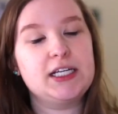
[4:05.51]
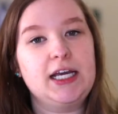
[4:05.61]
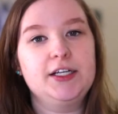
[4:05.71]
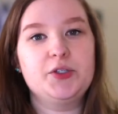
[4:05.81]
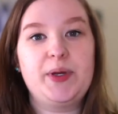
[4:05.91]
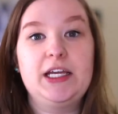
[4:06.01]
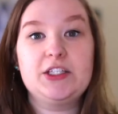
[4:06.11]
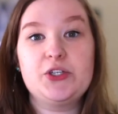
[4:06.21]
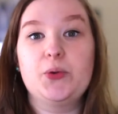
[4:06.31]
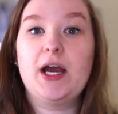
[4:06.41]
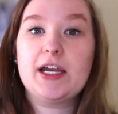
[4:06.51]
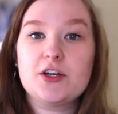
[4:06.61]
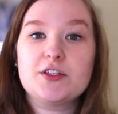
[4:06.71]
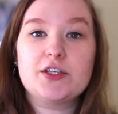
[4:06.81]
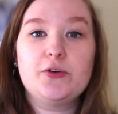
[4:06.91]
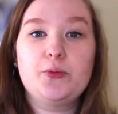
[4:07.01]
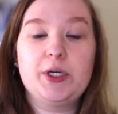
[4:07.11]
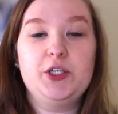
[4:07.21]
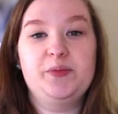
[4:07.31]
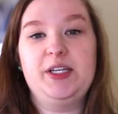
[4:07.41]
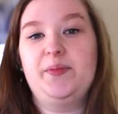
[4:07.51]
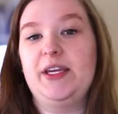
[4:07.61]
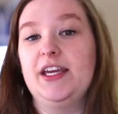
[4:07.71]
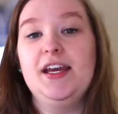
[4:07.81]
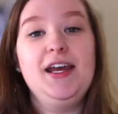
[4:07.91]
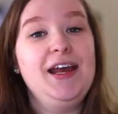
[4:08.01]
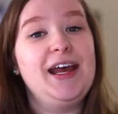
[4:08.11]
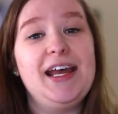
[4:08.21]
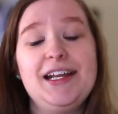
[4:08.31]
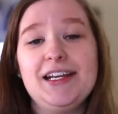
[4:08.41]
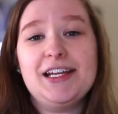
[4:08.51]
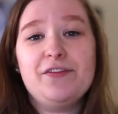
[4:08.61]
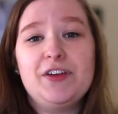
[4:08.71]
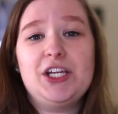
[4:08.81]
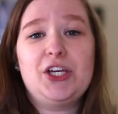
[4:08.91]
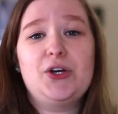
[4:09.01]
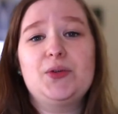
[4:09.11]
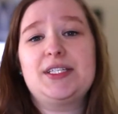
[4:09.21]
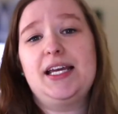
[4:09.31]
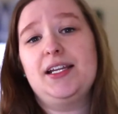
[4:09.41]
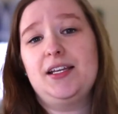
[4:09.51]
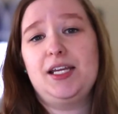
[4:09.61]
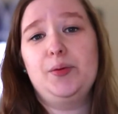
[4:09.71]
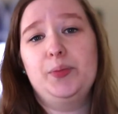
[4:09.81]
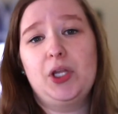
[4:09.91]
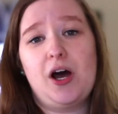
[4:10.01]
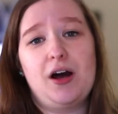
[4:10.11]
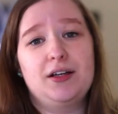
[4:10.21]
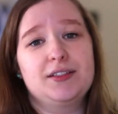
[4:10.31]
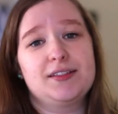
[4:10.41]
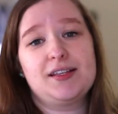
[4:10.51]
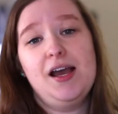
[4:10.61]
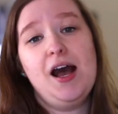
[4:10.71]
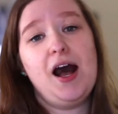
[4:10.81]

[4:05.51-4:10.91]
It kind of depends who hires you, but you might be editing videos, editing blogs,